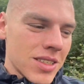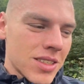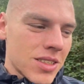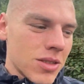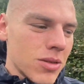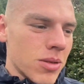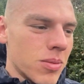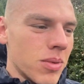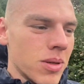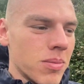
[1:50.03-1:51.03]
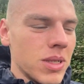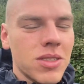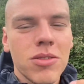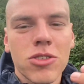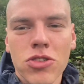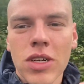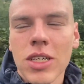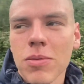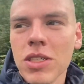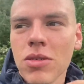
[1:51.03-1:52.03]
to be so
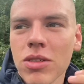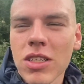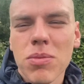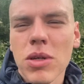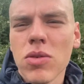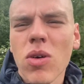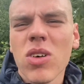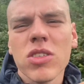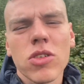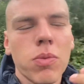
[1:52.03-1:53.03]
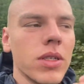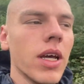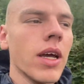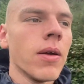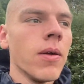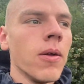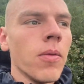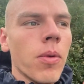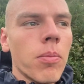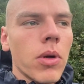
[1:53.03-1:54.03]
strict, be so disciplined? Or oh, it's just one day.
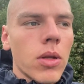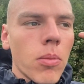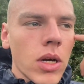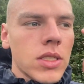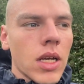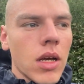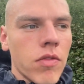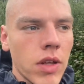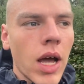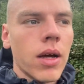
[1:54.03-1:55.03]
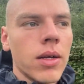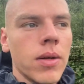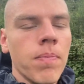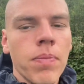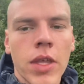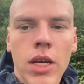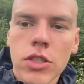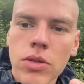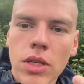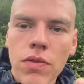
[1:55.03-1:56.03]
But the mindset of that is
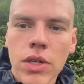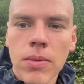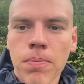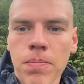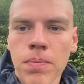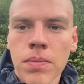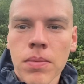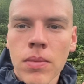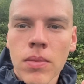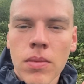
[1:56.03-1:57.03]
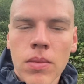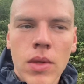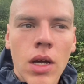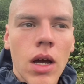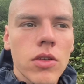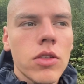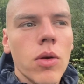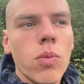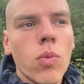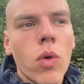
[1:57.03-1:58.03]
you giving in. And I
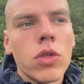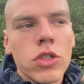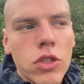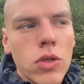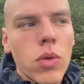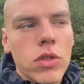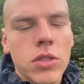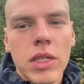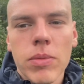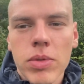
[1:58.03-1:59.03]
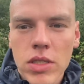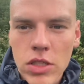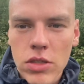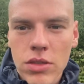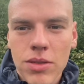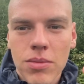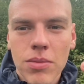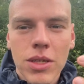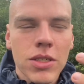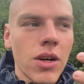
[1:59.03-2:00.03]
don't want you lot to be in a position
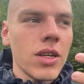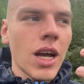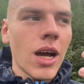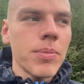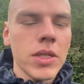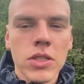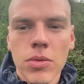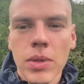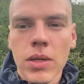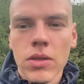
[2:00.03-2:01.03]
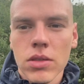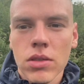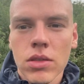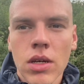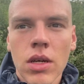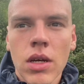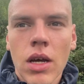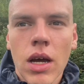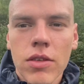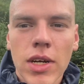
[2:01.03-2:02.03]
where you're unhappy in your appearance.
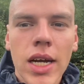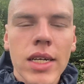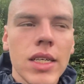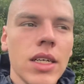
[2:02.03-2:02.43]
And the reality